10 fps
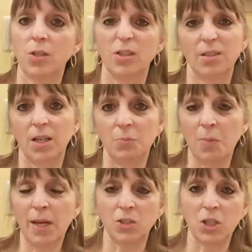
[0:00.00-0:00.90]
and
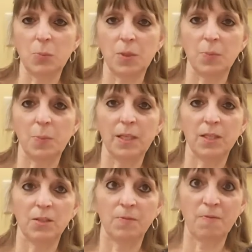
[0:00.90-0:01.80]
make adjustments. But
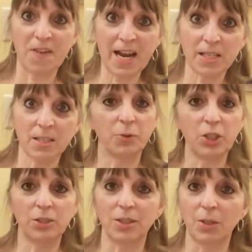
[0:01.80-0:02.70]
it's
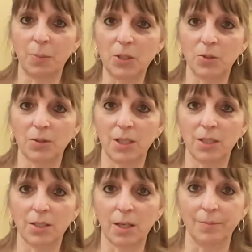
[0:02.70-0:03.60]
fast, take a picture and
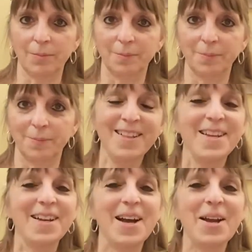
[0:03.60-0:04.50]
it's done.
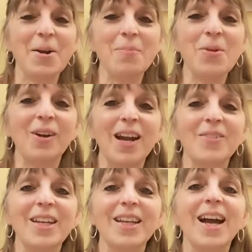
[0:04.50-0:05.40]
I hope you are
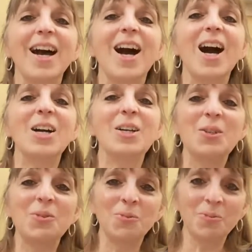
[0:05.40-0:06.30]
having a
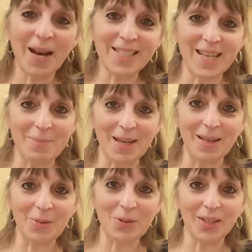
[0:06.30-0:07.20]
great day
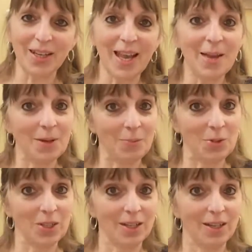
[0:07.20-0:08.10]
making music and make
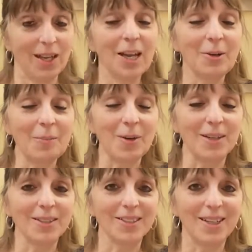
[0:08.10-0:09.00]
music a great
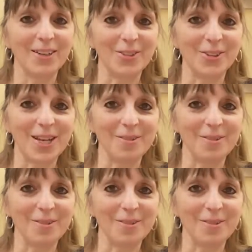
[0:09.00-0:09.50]
part of your day.